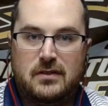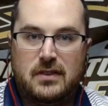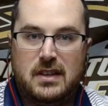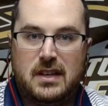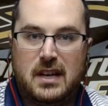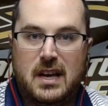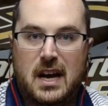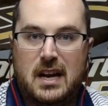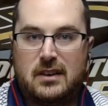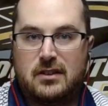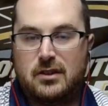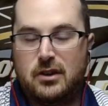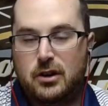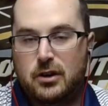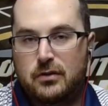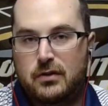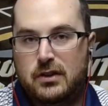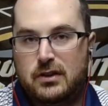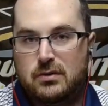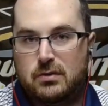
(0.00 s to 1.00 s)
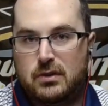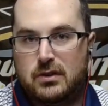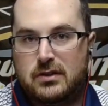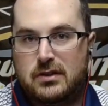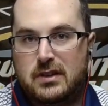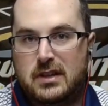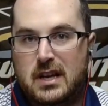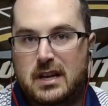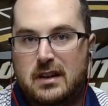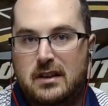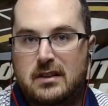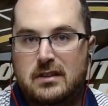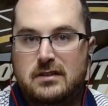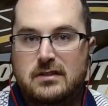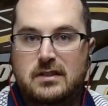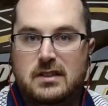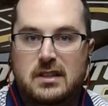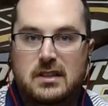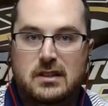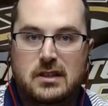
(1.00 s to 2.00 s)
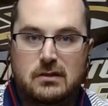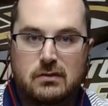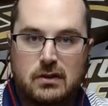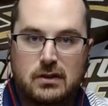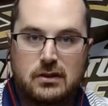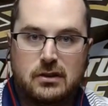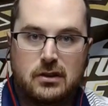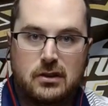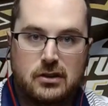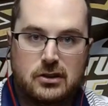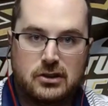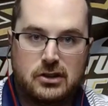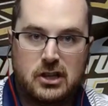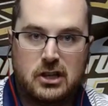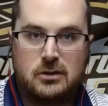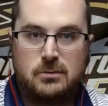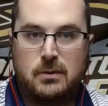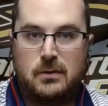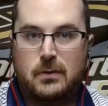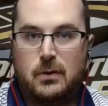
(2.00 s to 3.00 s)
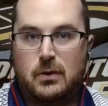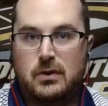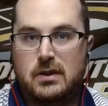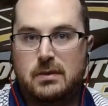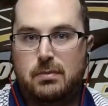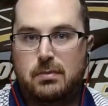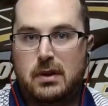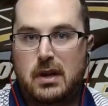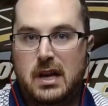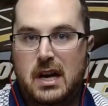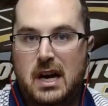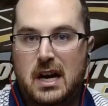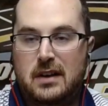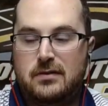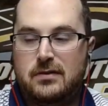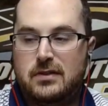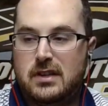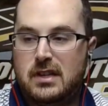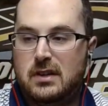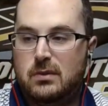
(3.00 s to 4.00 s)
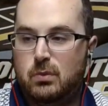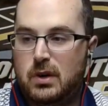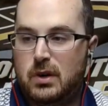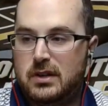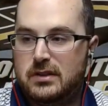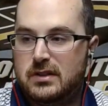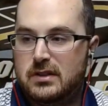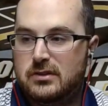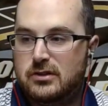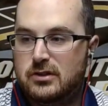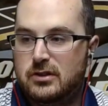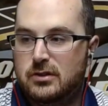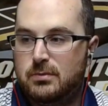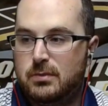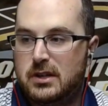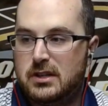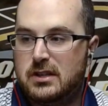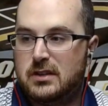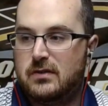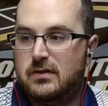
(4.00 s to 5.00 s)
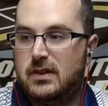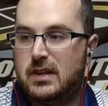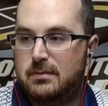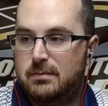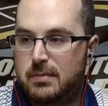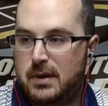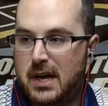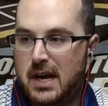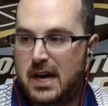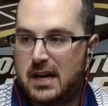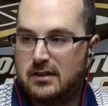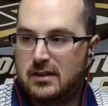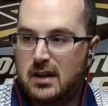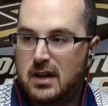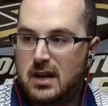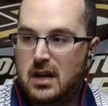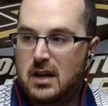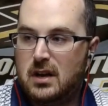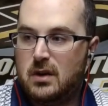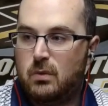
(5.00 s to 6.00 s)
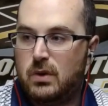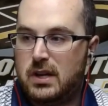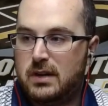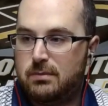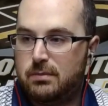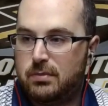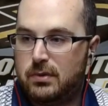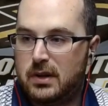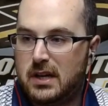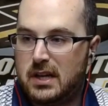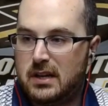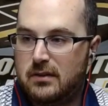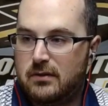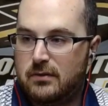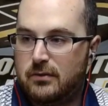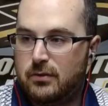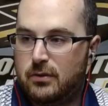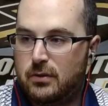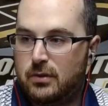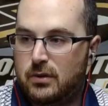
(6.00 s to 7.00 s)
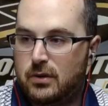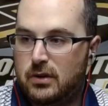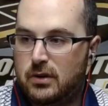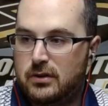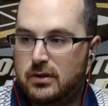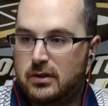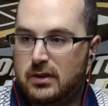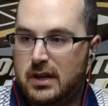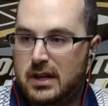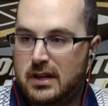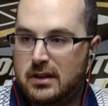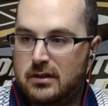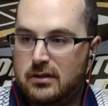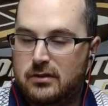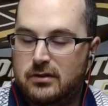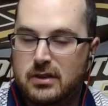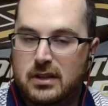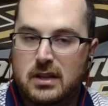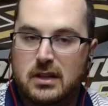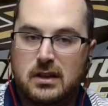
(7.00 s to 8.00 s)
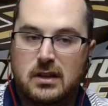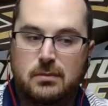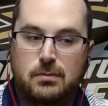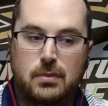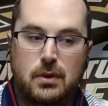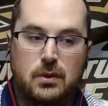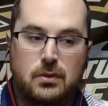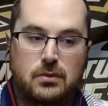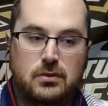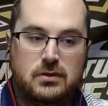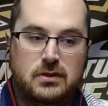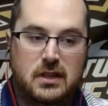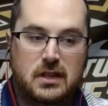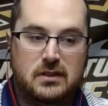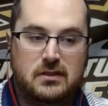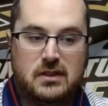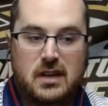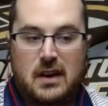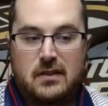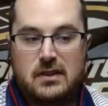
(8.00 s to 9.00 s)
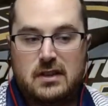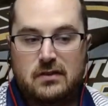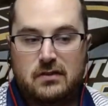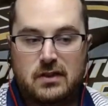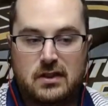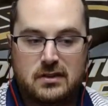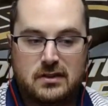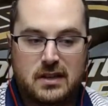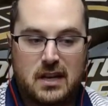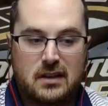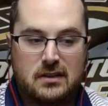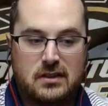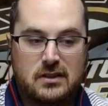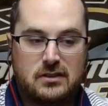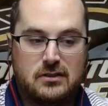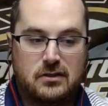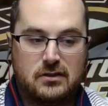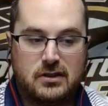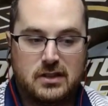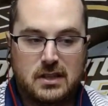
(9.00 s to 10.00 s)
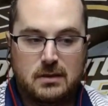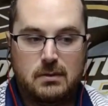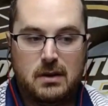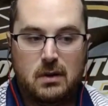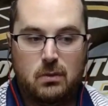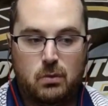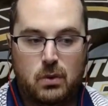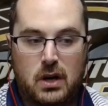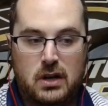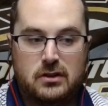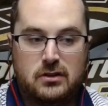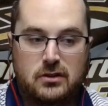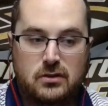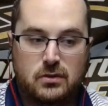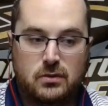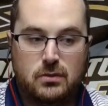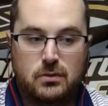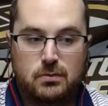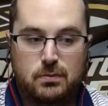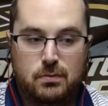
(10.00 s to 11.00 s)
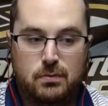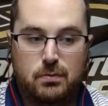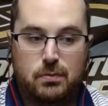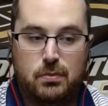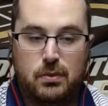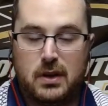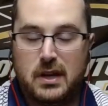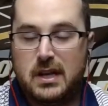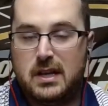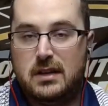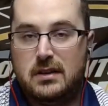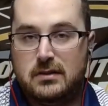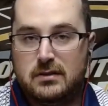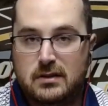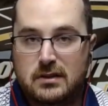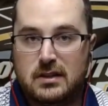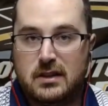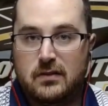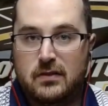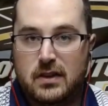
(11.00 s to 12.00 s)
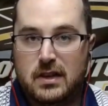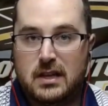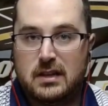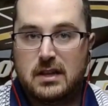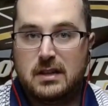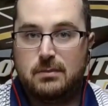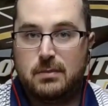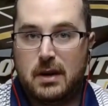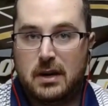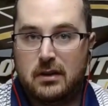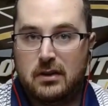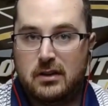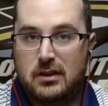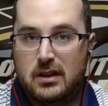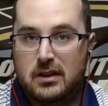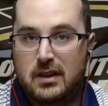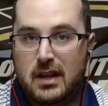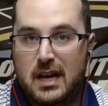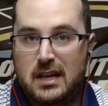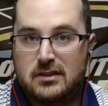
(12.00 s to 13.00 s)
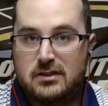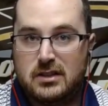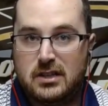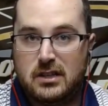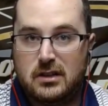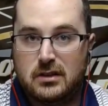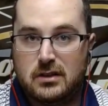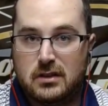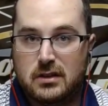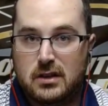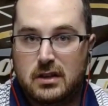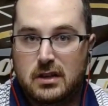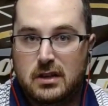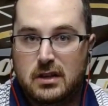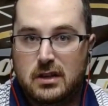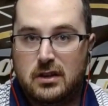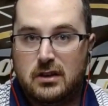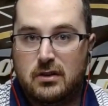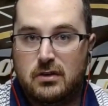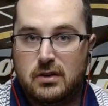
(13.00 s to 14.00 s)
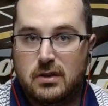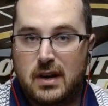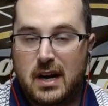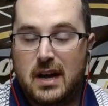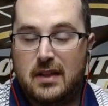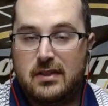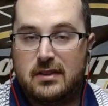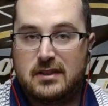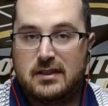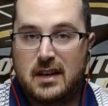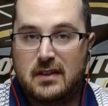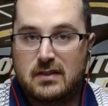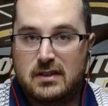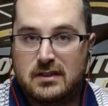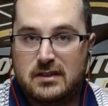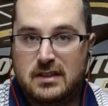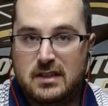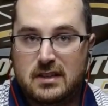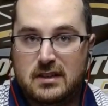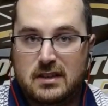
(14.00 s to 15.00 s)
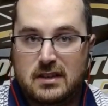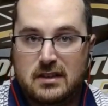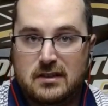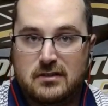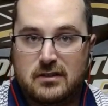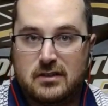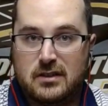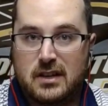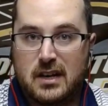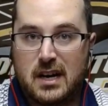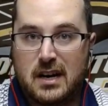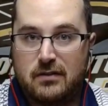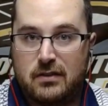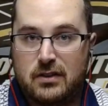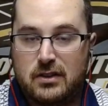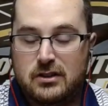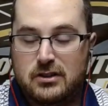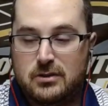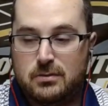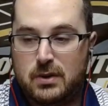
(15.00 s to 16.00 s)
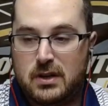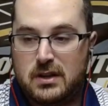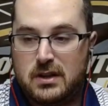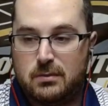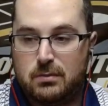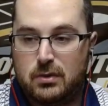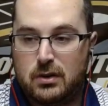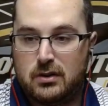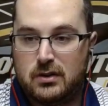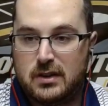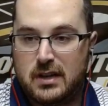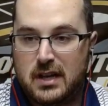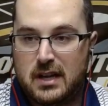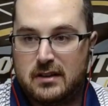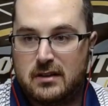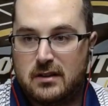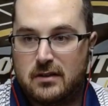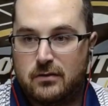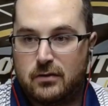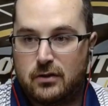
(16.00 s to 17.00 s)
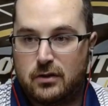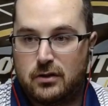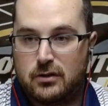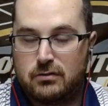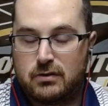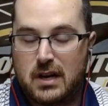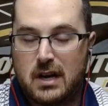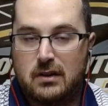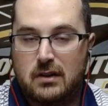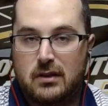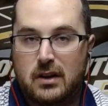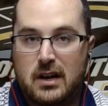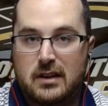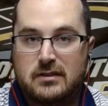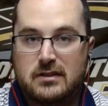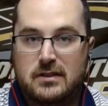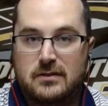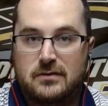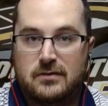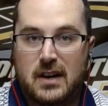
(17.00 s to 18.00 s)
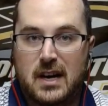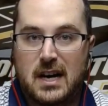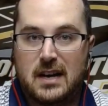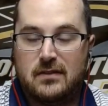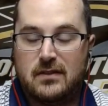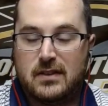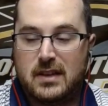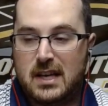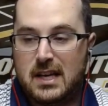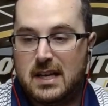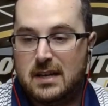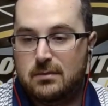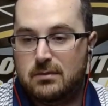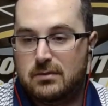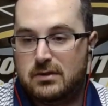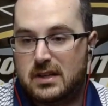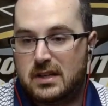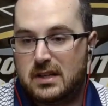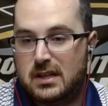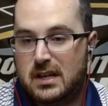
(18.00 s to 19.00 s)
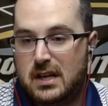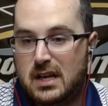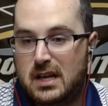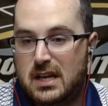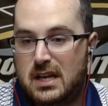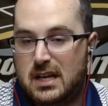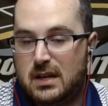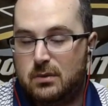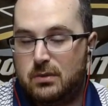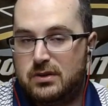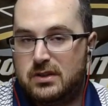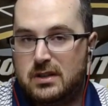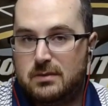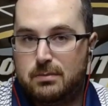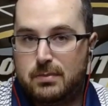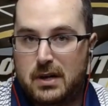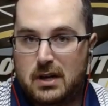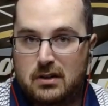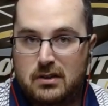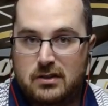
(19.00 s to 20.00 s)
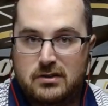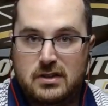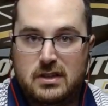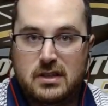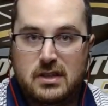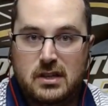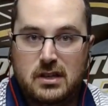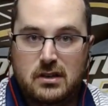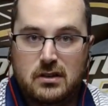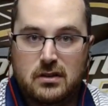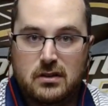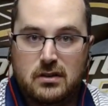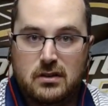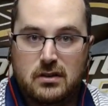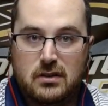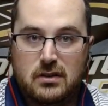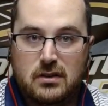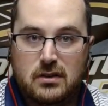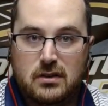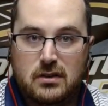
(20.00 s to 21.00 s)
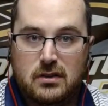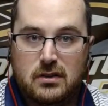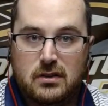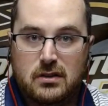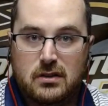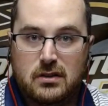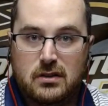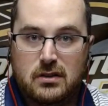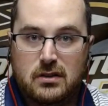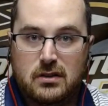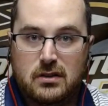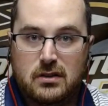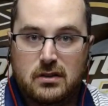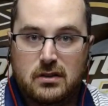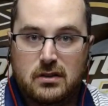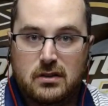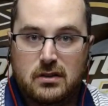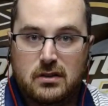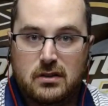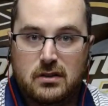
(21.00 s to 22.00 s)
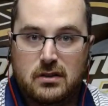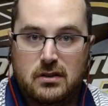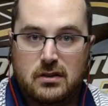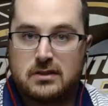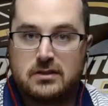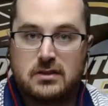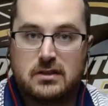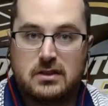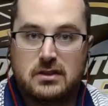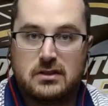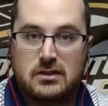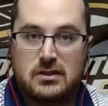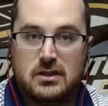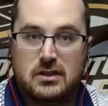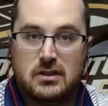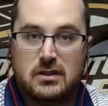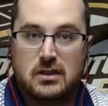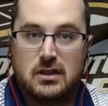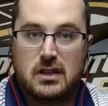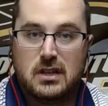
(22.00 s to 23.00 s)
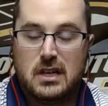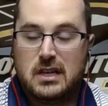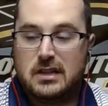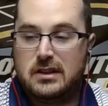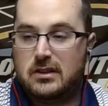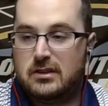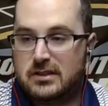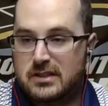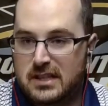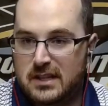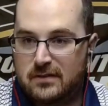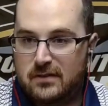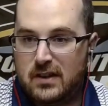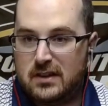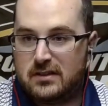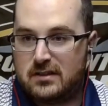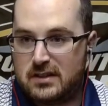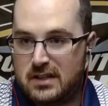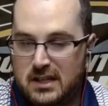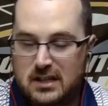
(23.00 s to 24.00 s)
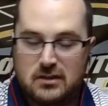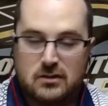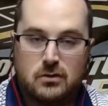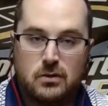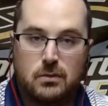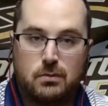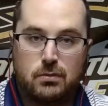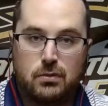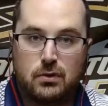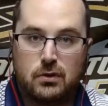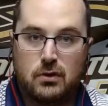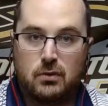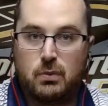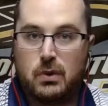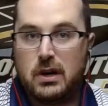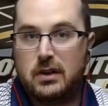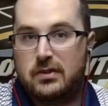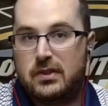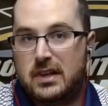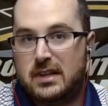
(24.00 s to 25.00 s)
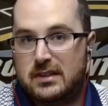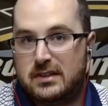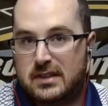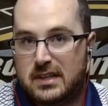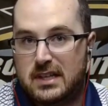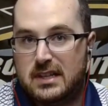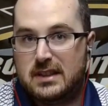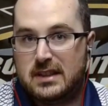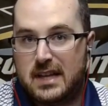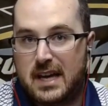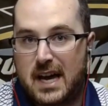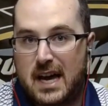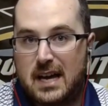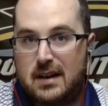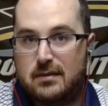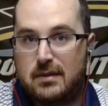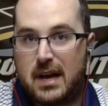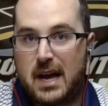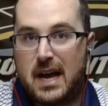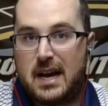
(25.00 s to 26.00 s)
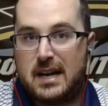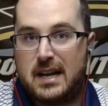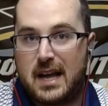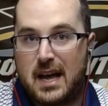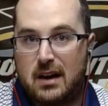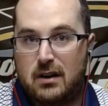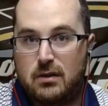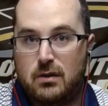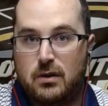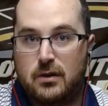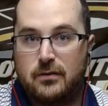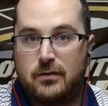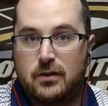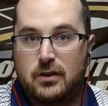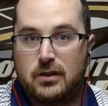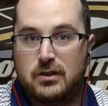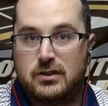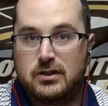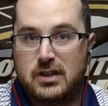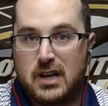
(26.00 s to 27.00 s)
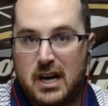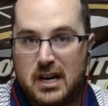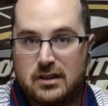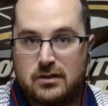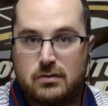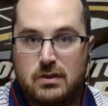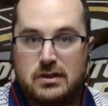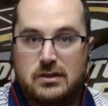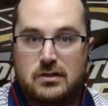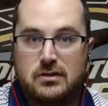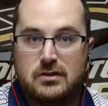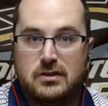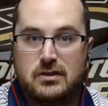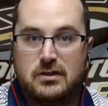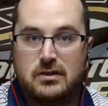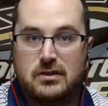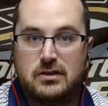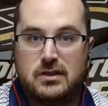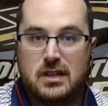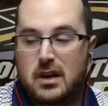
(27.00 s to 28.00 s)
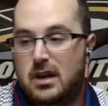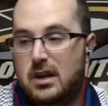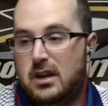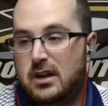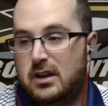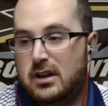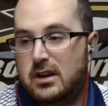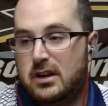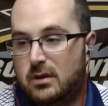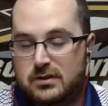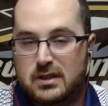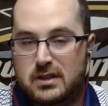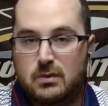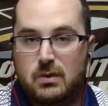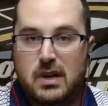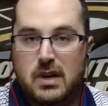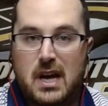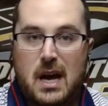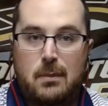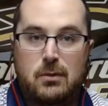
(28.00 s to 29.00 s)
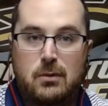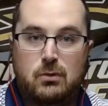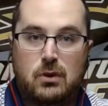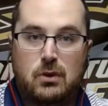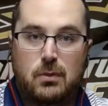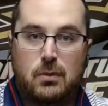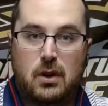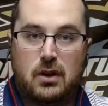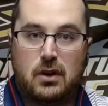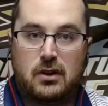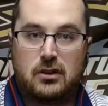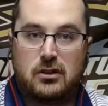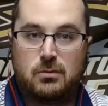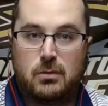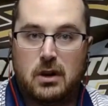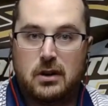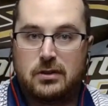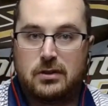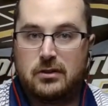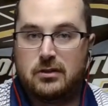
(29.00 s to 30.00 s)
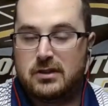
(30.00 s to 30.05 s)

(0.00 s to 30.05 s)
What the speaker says: He got COVID towards the end of the season, returned just before the playoffs, and he wasn't too much of an impact when he played for the Lakers in the postseason. Obviously, for the Celtics, you're a team that wants to play significantly better than you did last year. You know, you got the 7th seed in the Eastern Conference. You played the Brooklyn Nets in the first round, lost in 5 games, and it was an embarrassing year. You know, a lot needs to change in Boston this year. Their defense needs to improve. Well, they did that, adding Al Horford, Josh Richardson. You know, we'll see what happens with Marcus Smart.